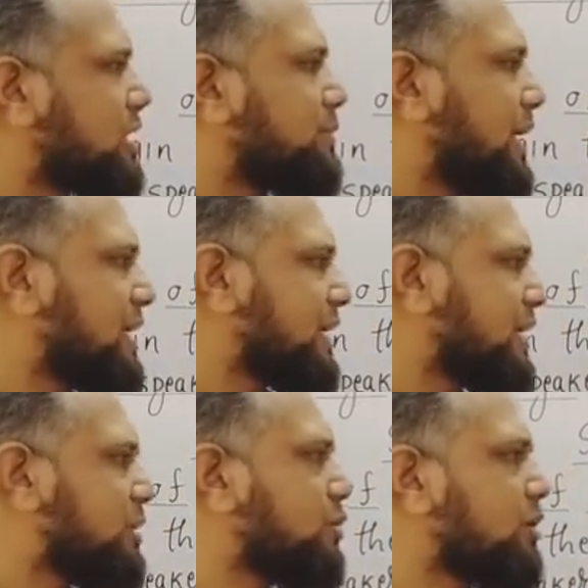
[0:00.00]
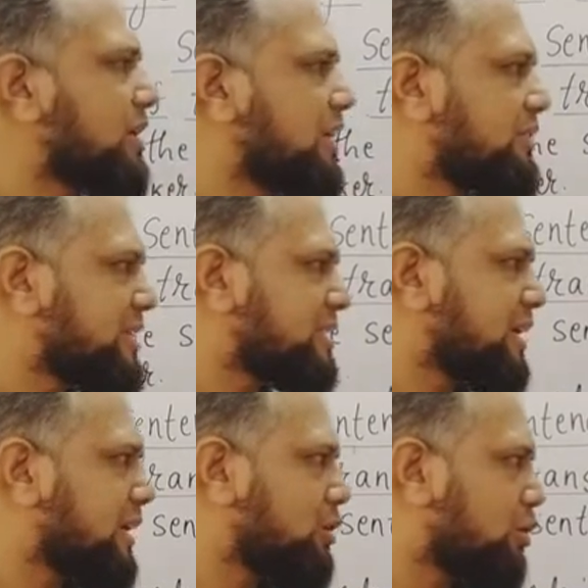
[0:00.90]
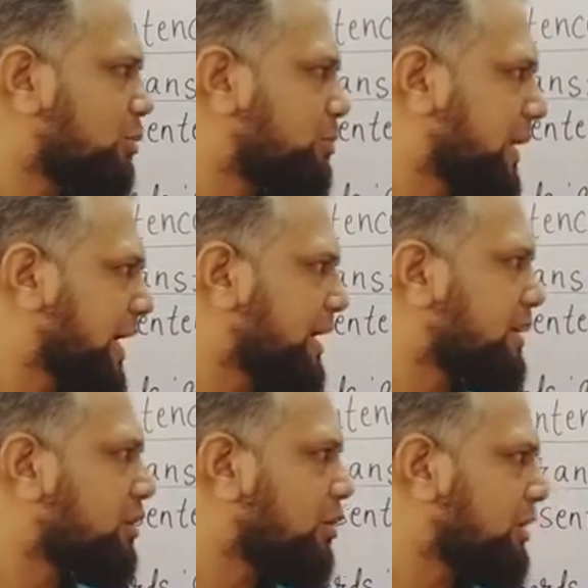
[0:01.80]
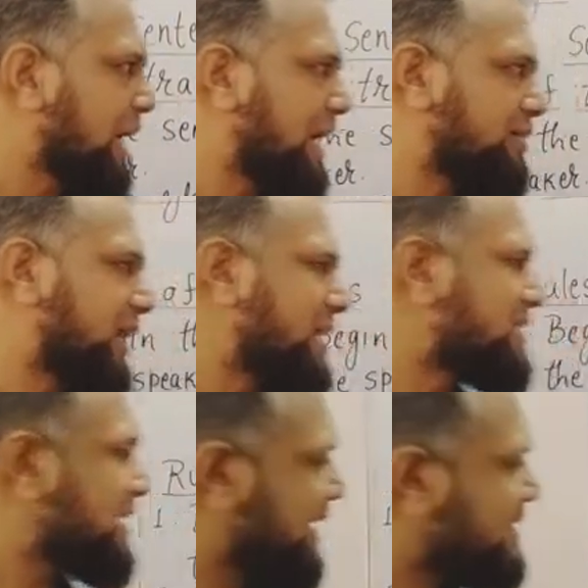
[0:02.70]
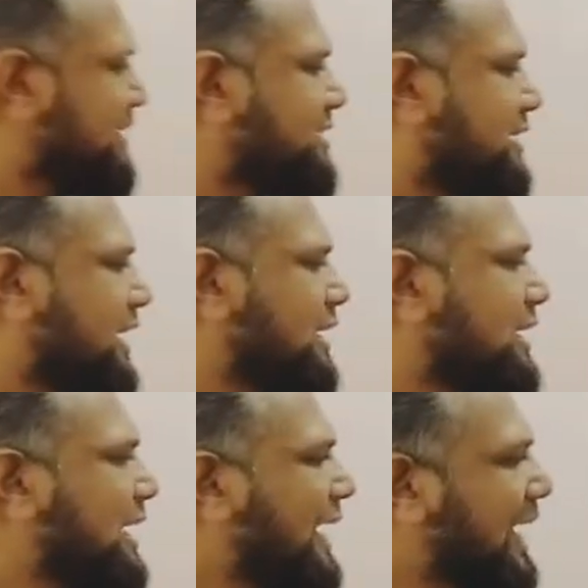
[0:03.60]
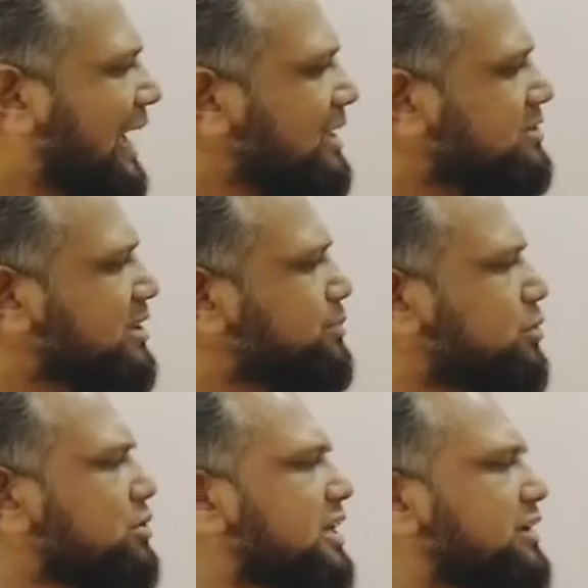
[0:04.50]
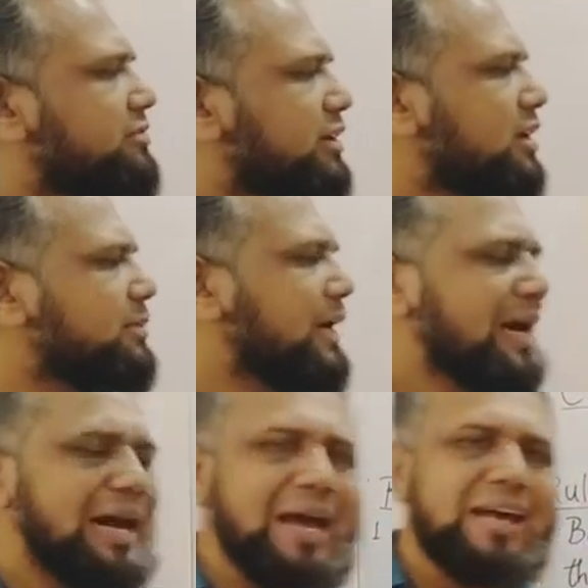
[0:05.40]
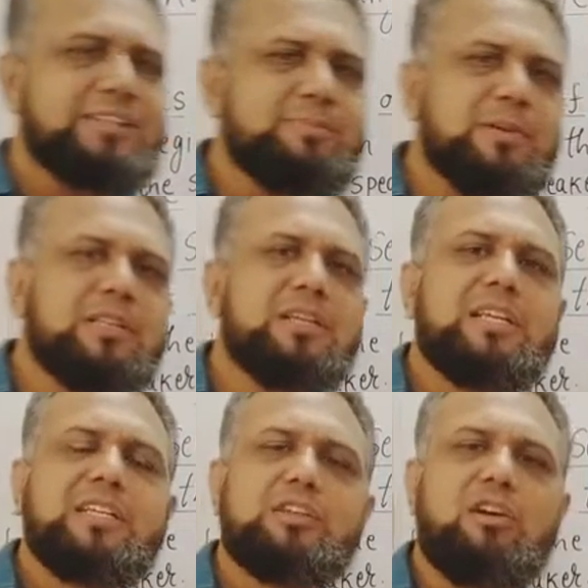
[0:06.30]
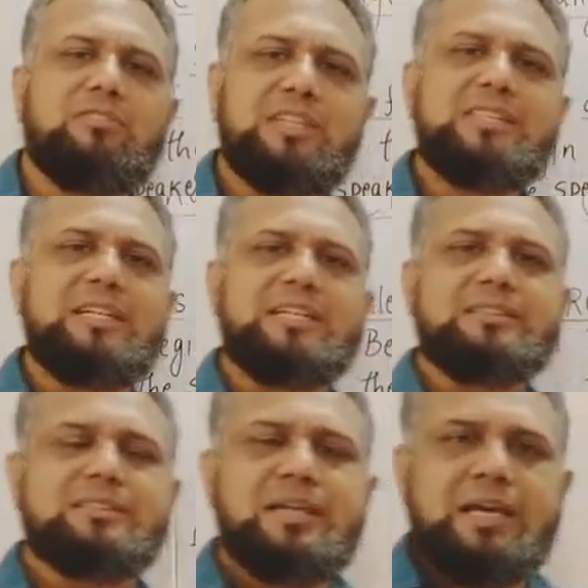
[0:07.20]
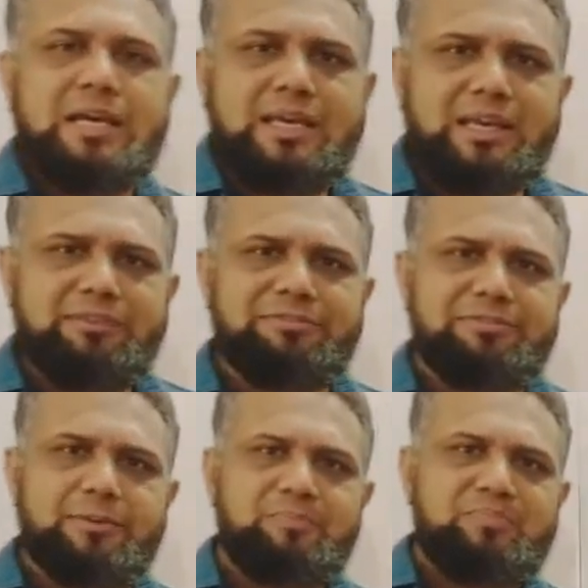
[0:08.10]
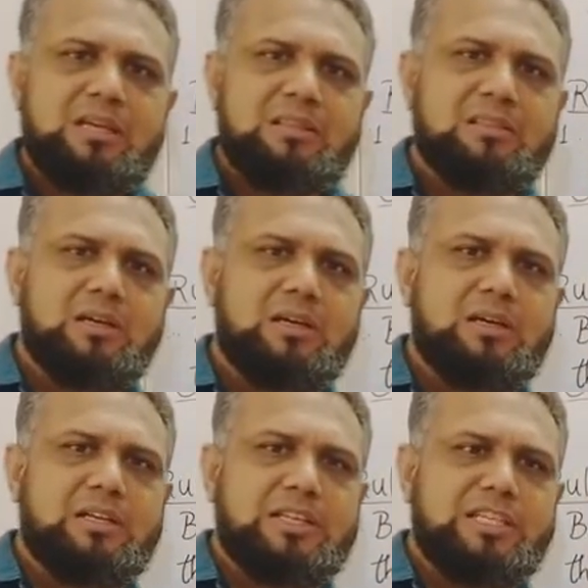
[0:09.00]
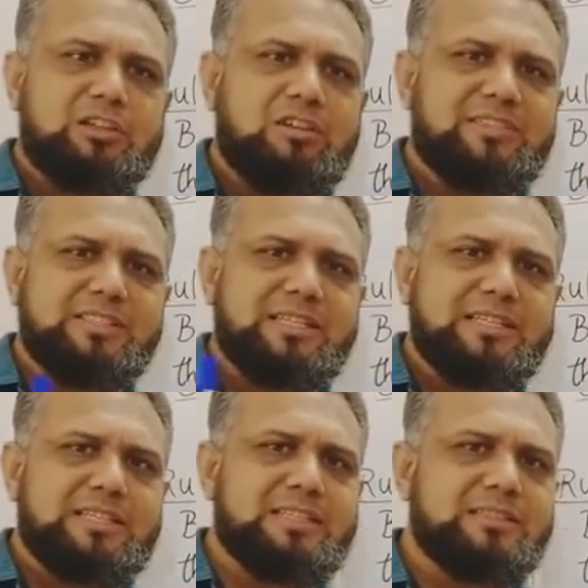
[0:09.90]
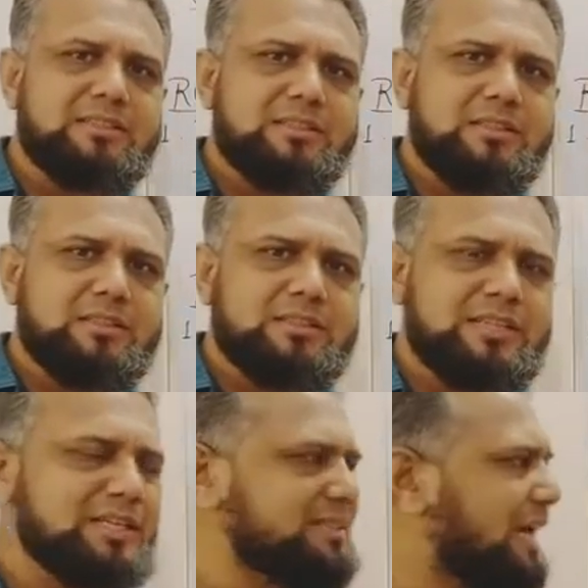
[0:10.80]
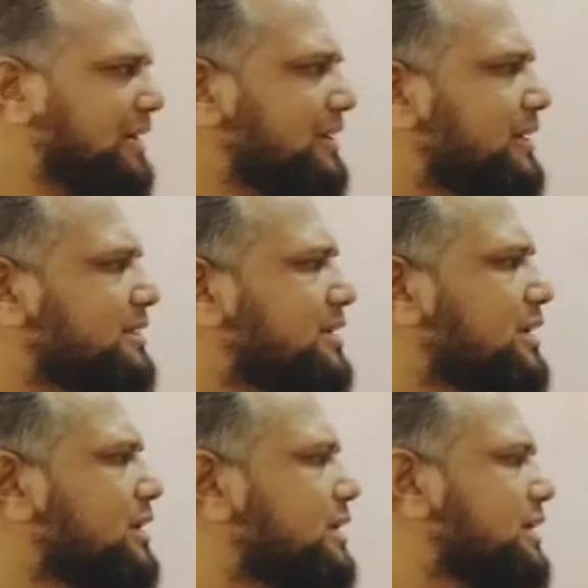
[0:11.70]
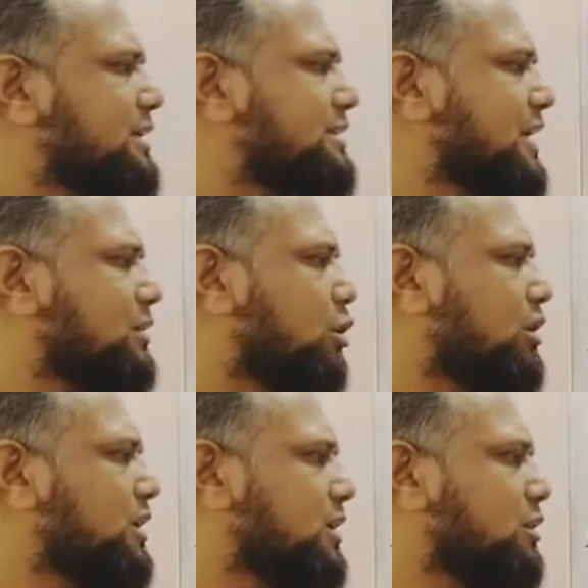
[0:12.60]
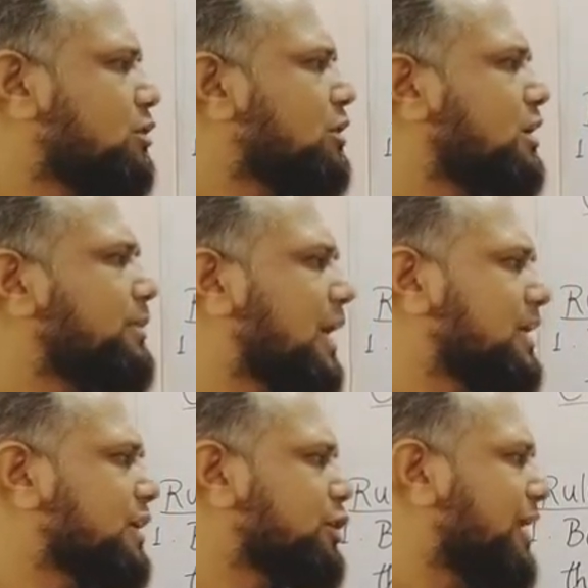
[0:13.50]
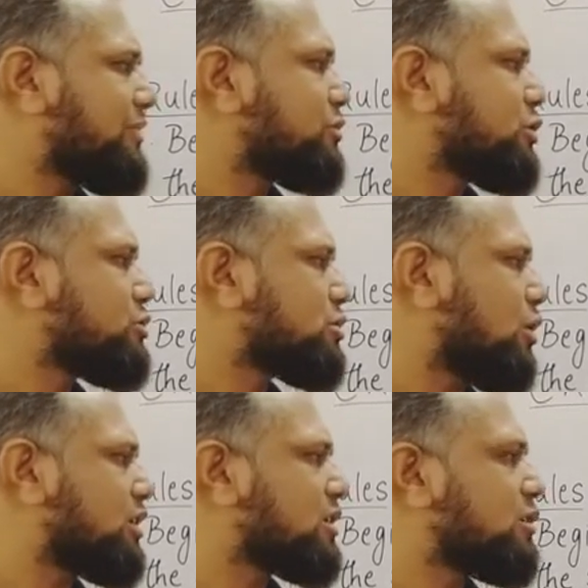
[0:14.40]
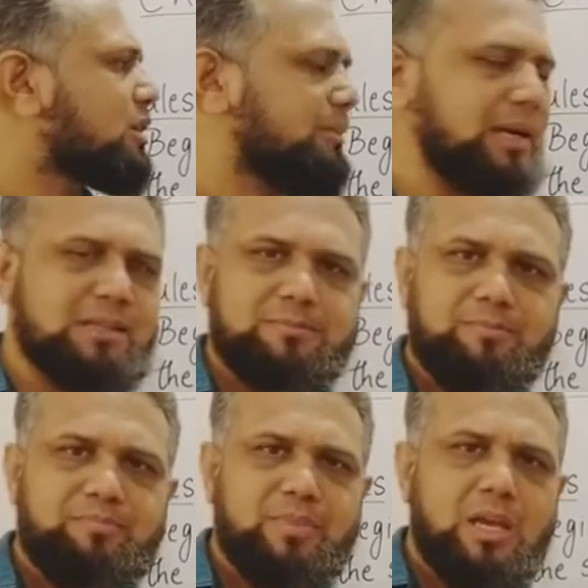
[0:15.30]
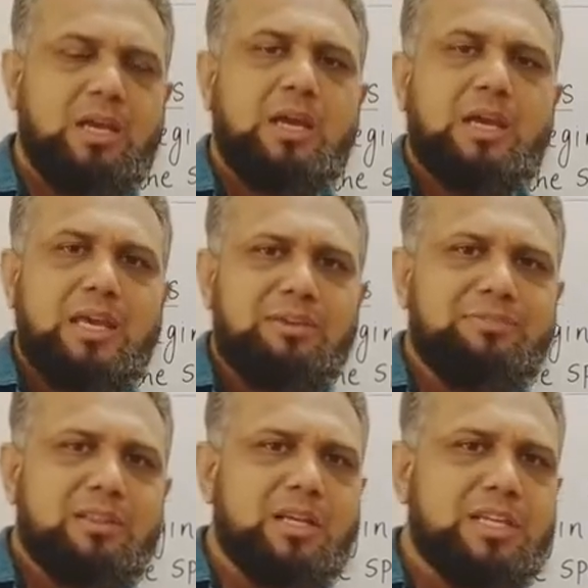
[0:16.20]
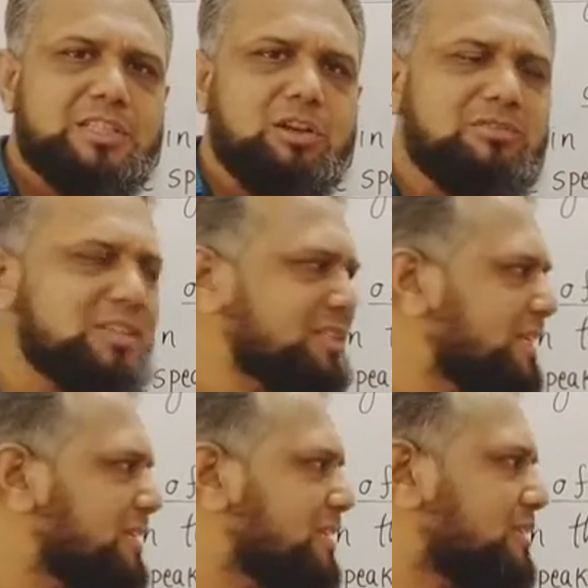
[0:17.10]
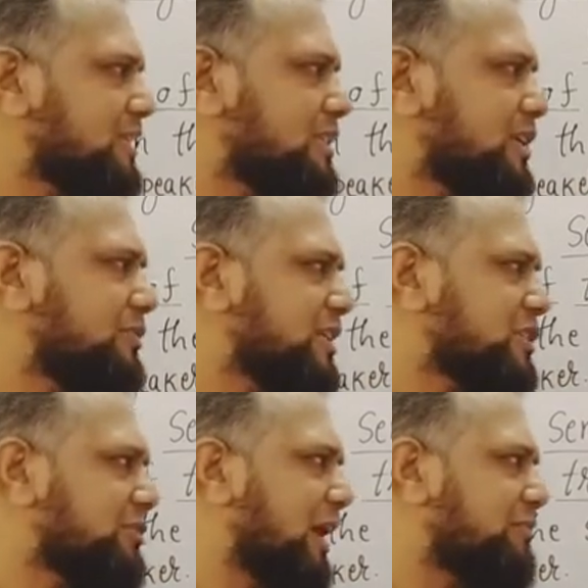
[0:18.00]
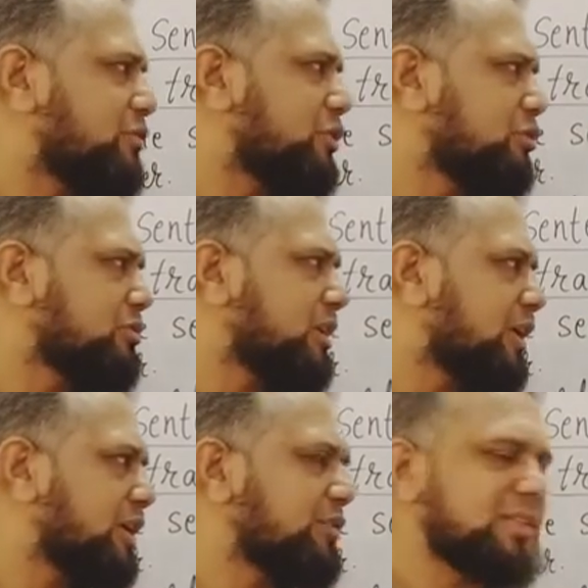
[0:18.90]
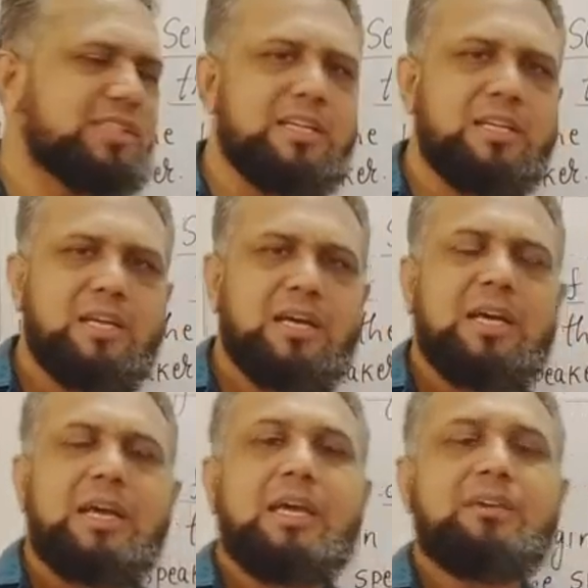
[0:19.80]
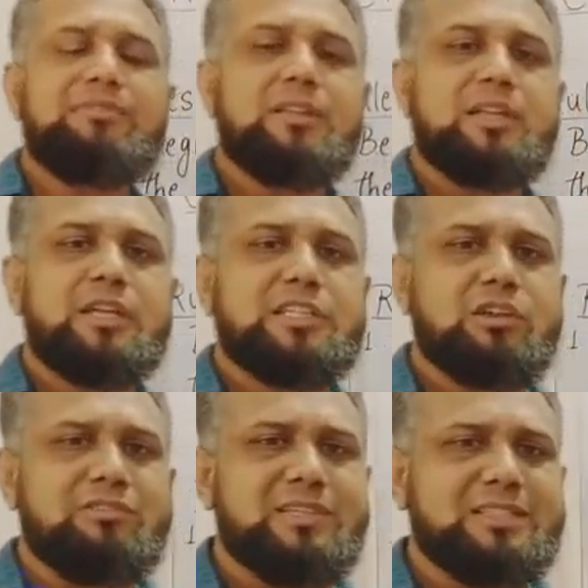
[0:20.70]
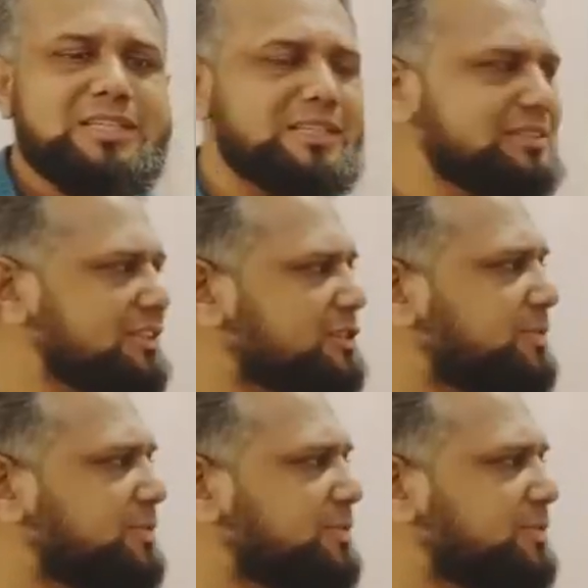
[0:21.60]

commanded or requested or begged or advised, etc., as reporting verb as per the nature of the sentence. If the nature of the sentence says that it is an order or command, you have to use order or command. If the nature of the sentence is request, you have to use requested. If the nature of the sentence is